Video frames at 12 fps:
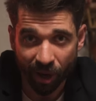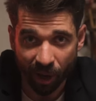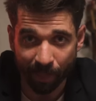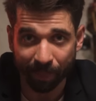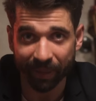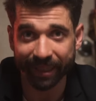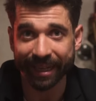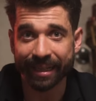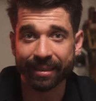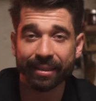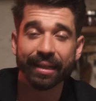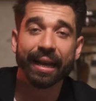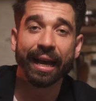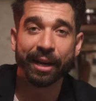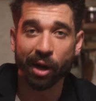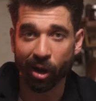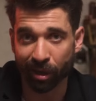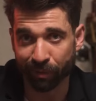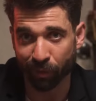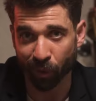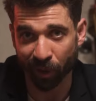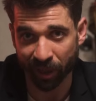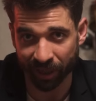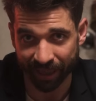a plate and olive
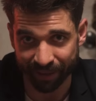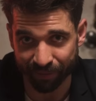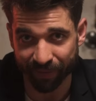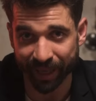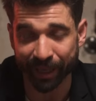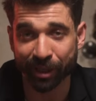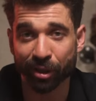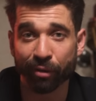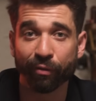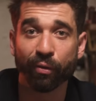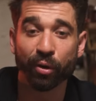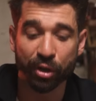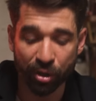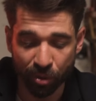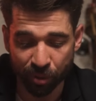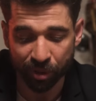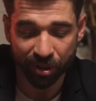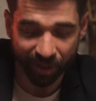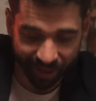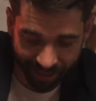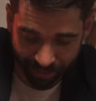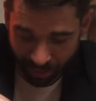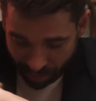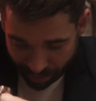oil and vinegar for you to
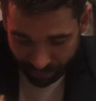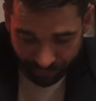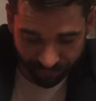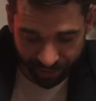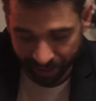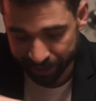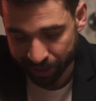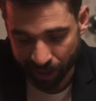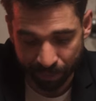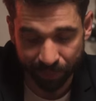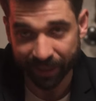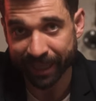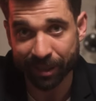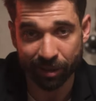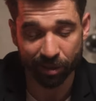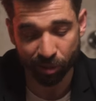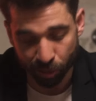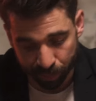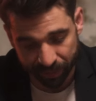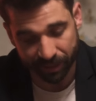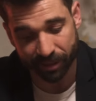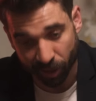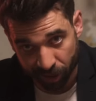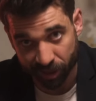then fill it up like a soup and
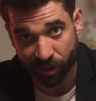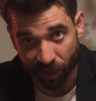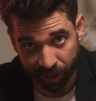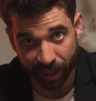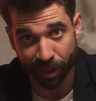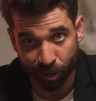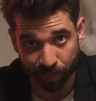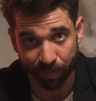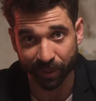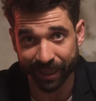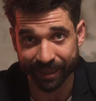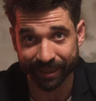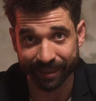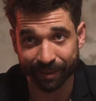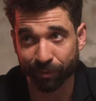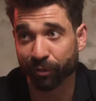start dunking your bread in it.